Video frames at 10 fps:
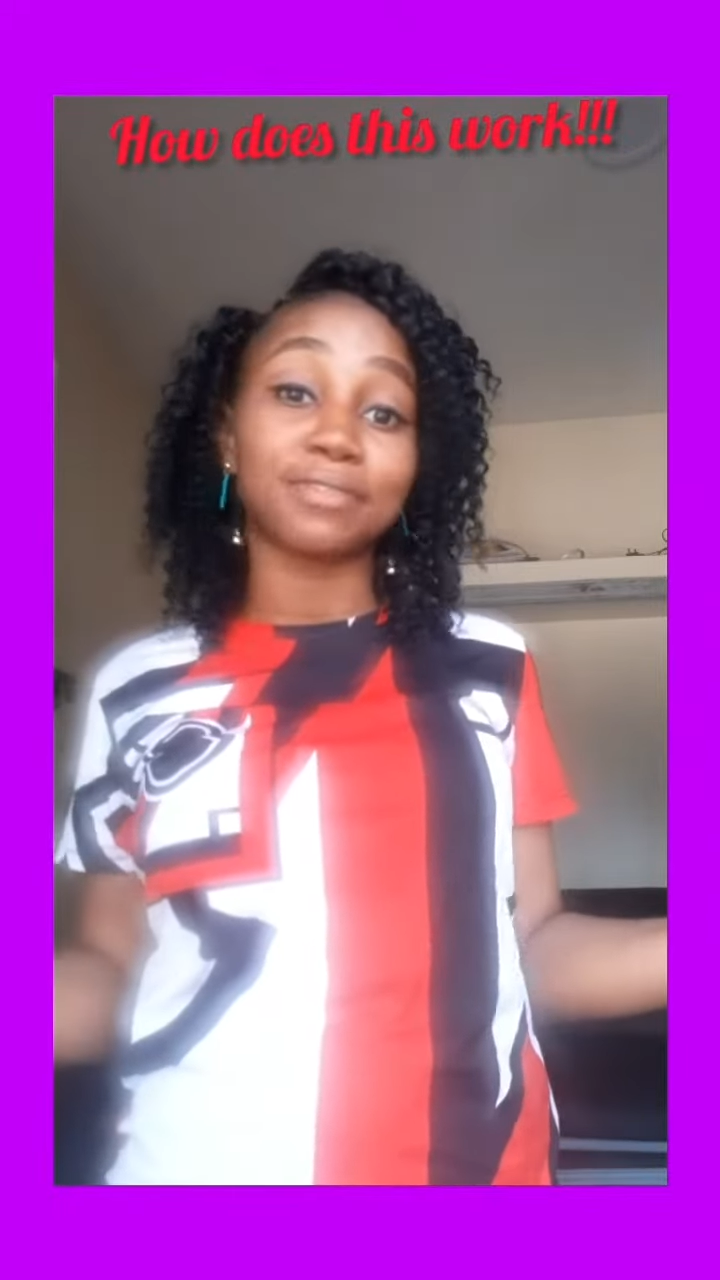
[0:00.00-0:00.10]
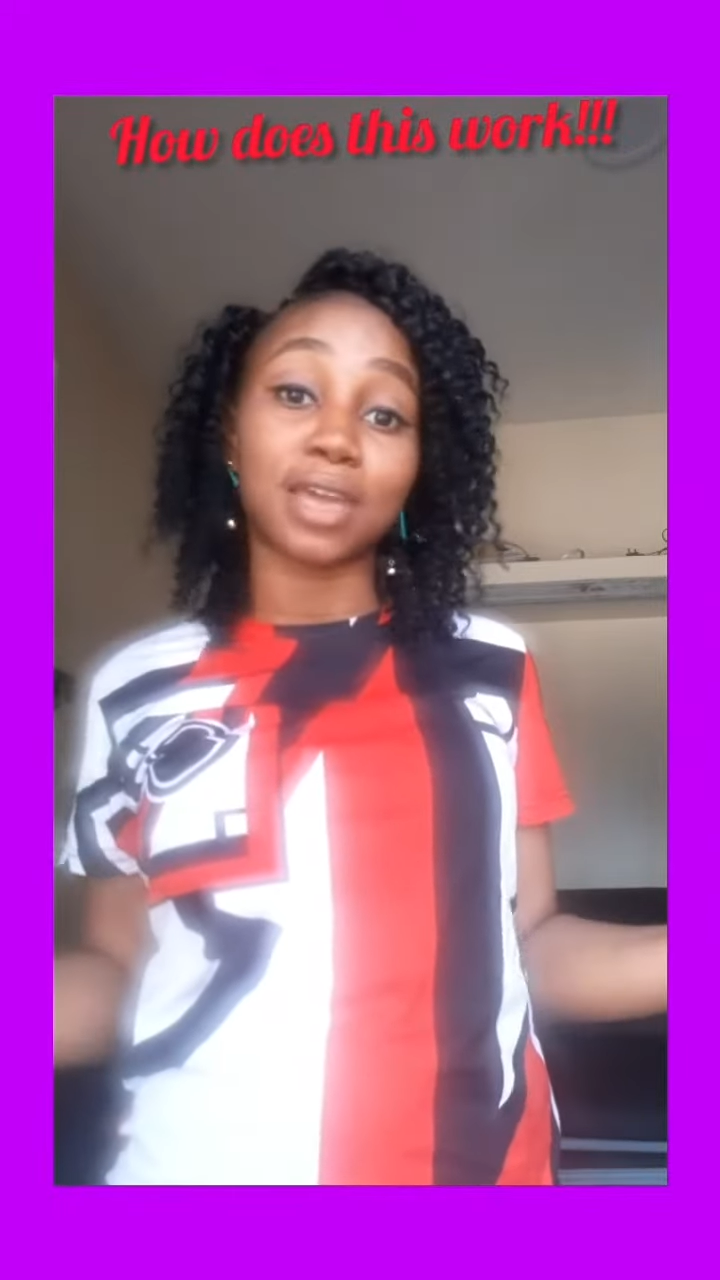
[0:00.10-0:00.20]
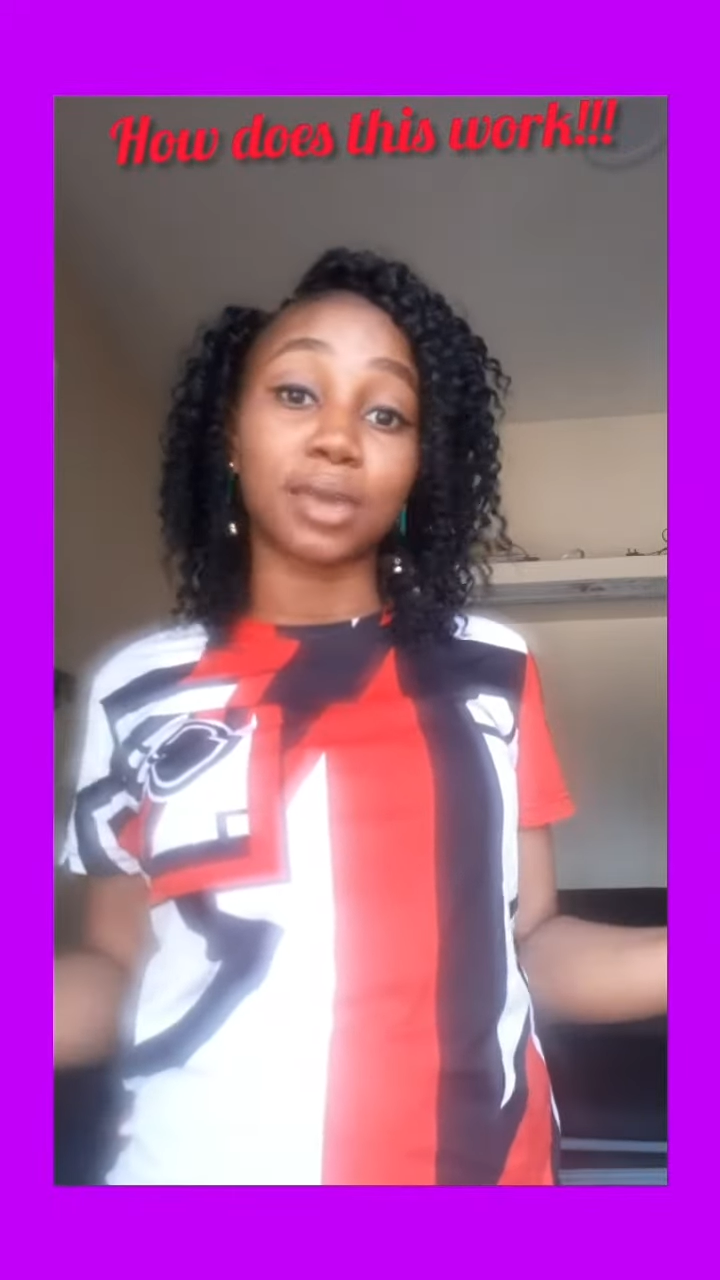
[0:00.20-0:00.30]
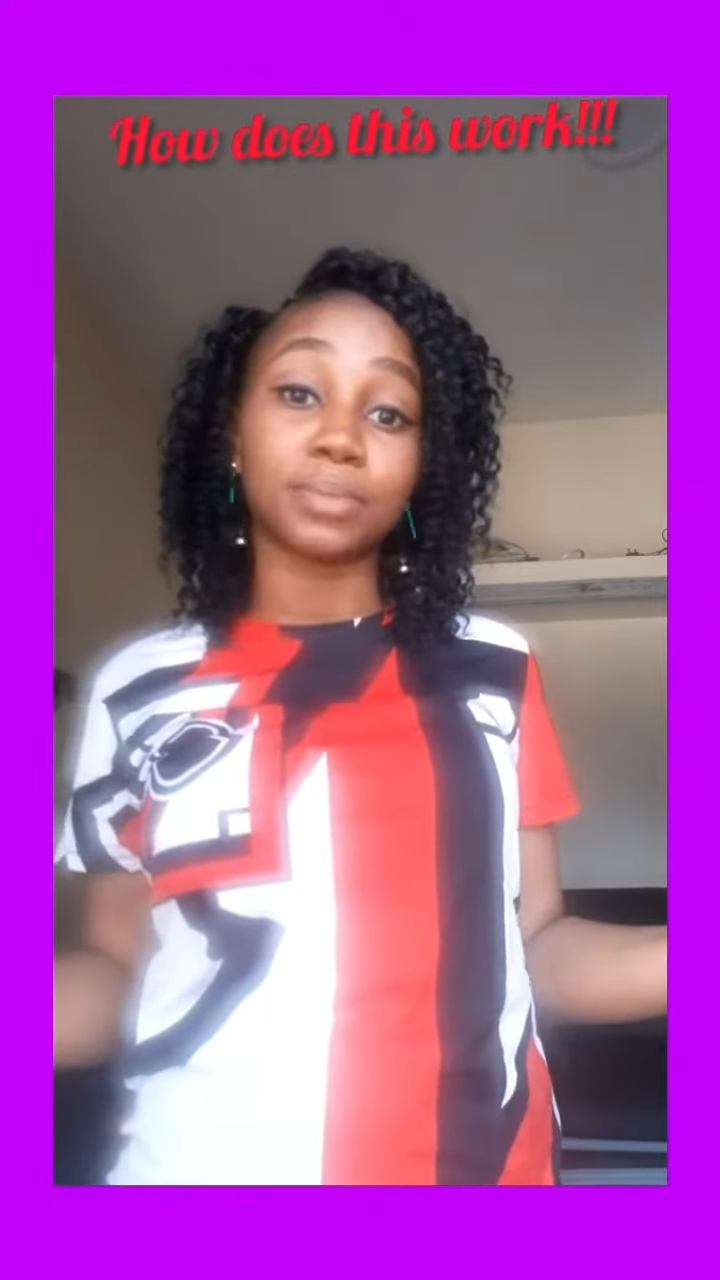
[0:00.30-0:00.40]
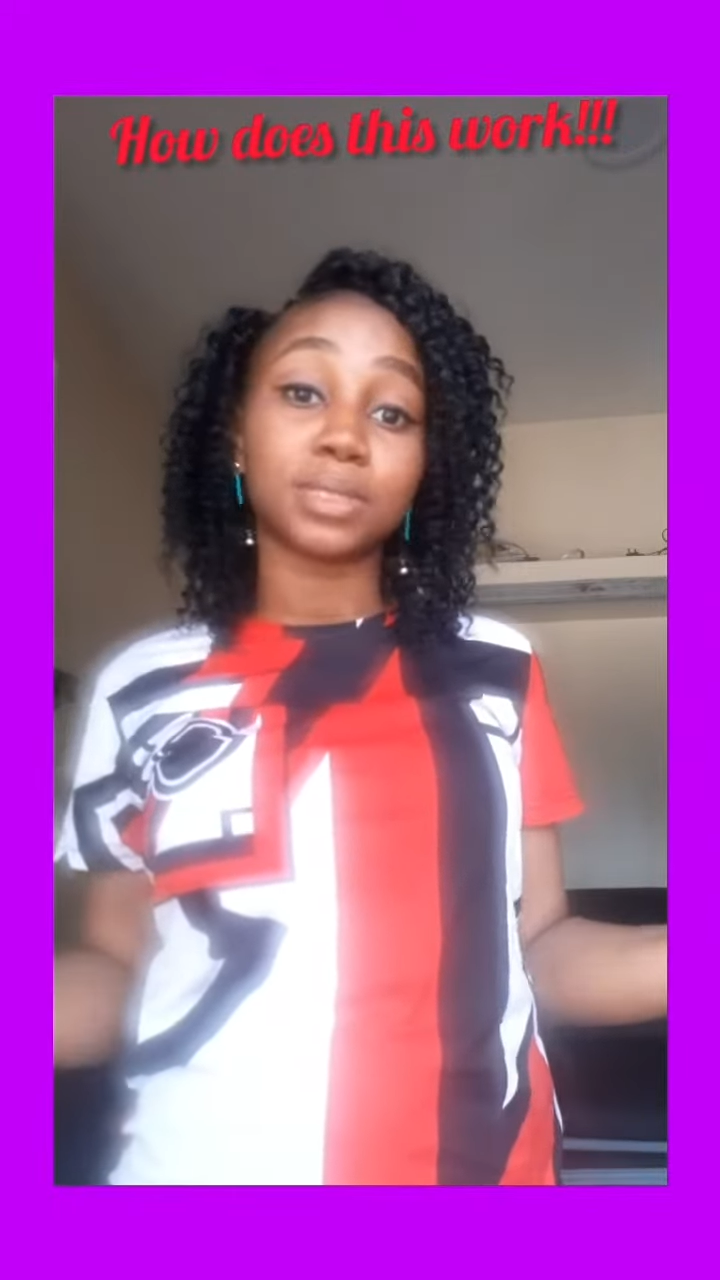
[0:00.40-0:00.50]

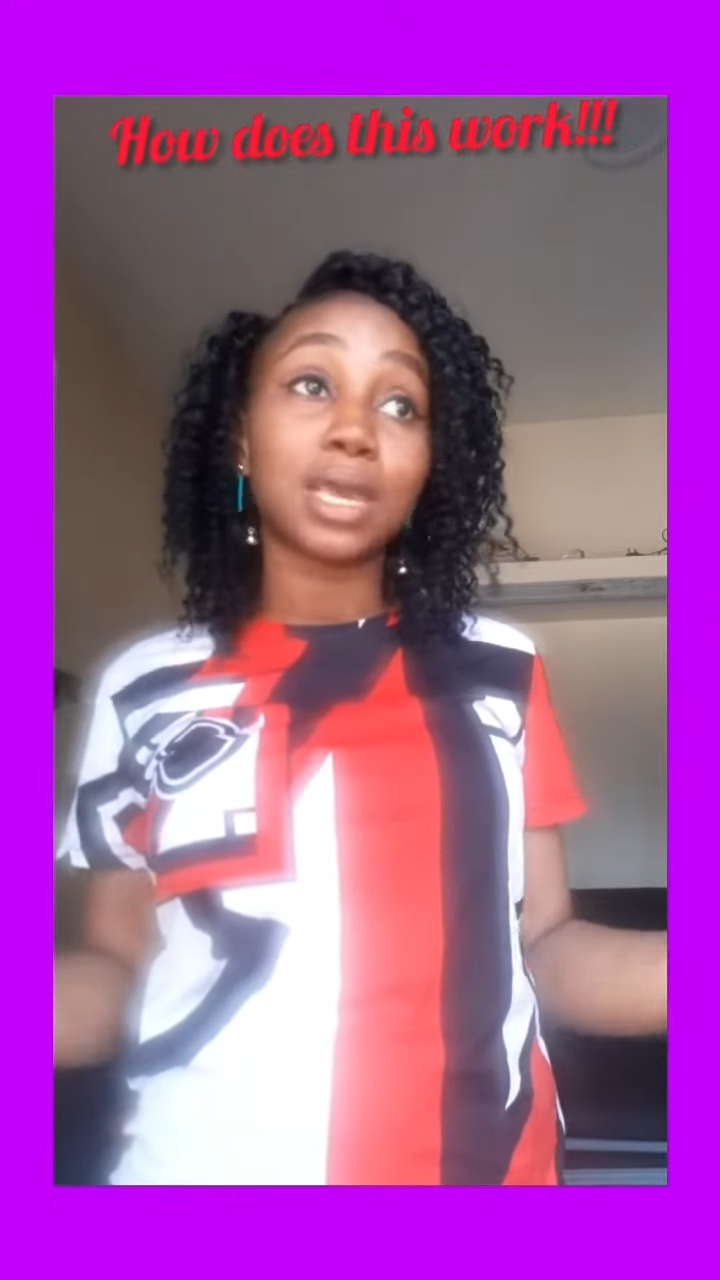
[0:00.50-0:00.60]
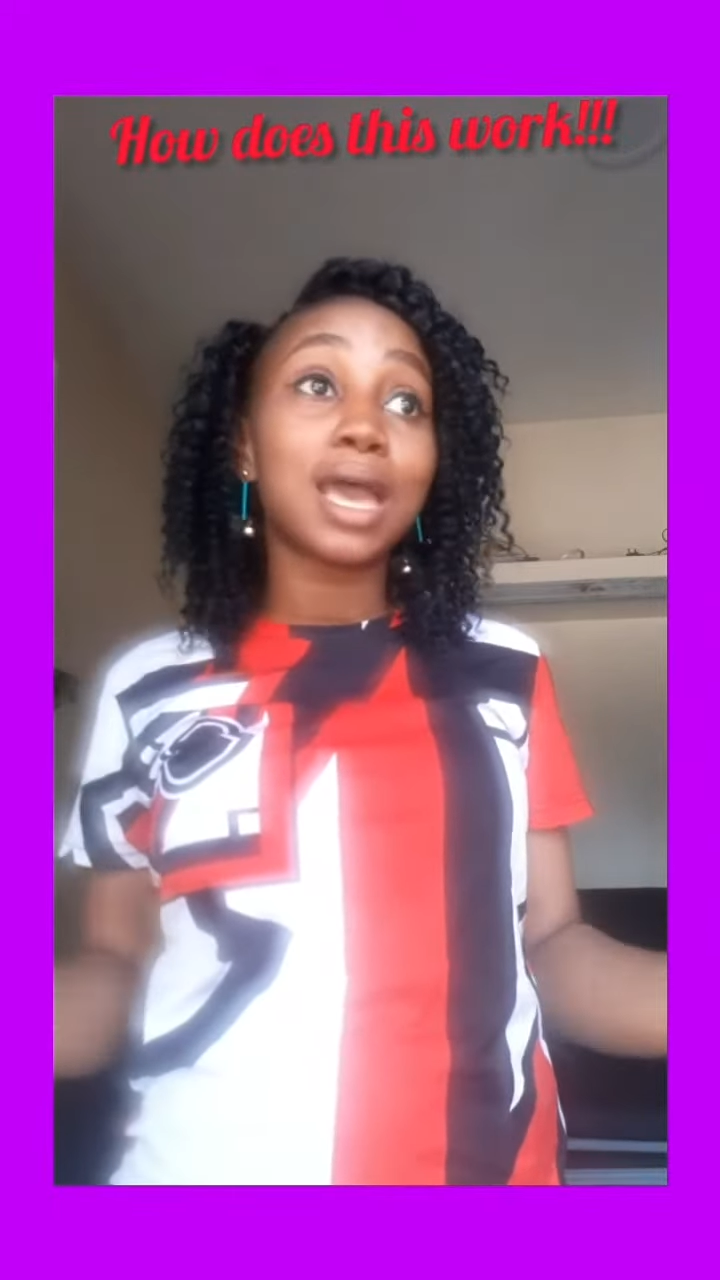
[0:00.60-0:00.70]
times